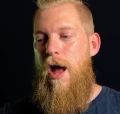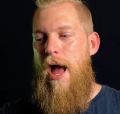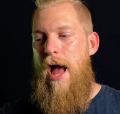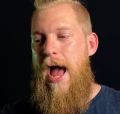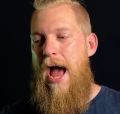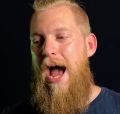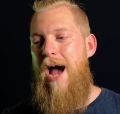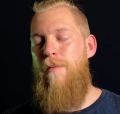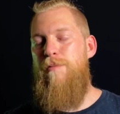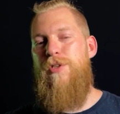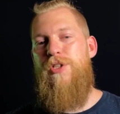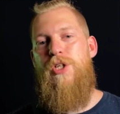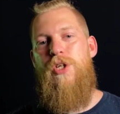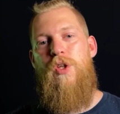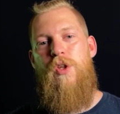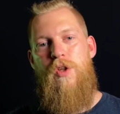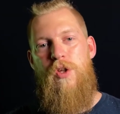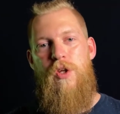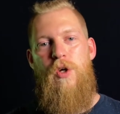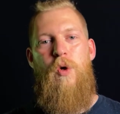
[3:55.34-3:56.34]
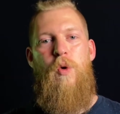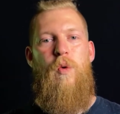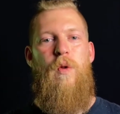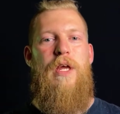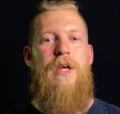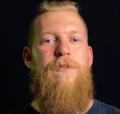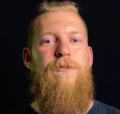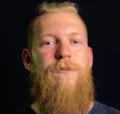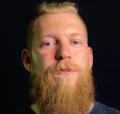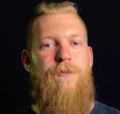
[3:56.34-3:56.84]

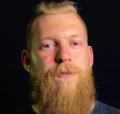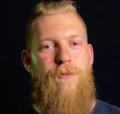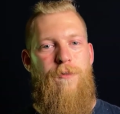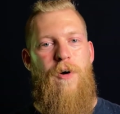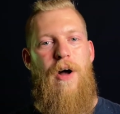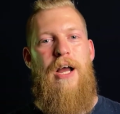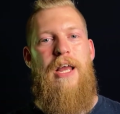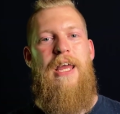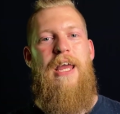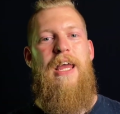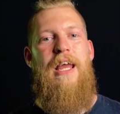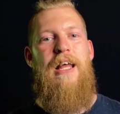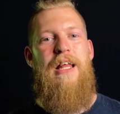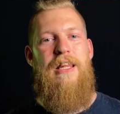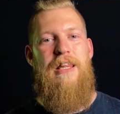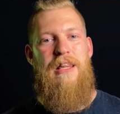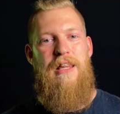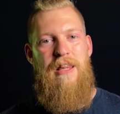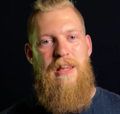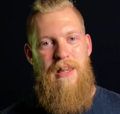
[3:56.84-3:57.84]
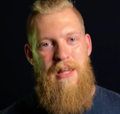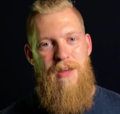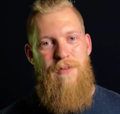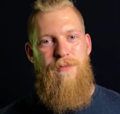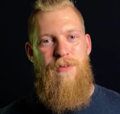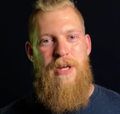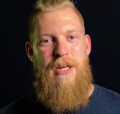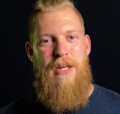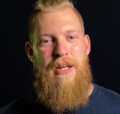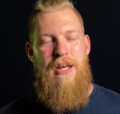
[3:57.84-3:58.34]
absolutely fucking
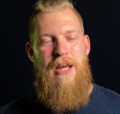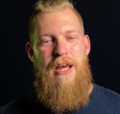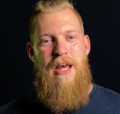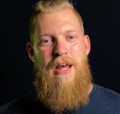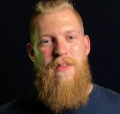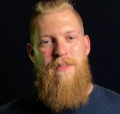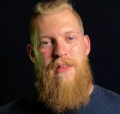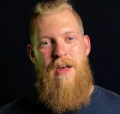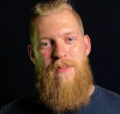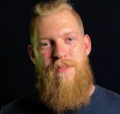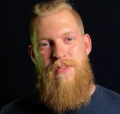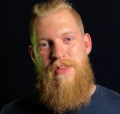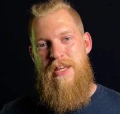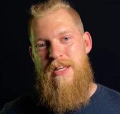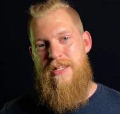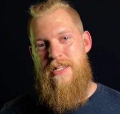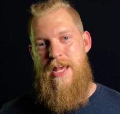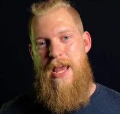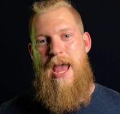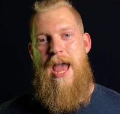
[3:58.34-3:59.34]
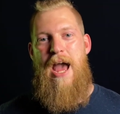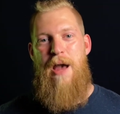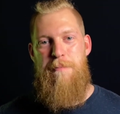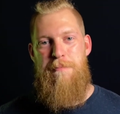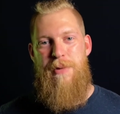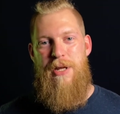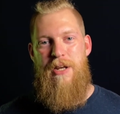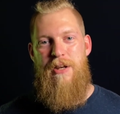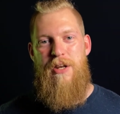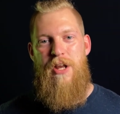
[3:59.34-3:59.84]
livid that this
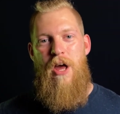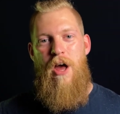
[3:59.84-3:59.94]
happened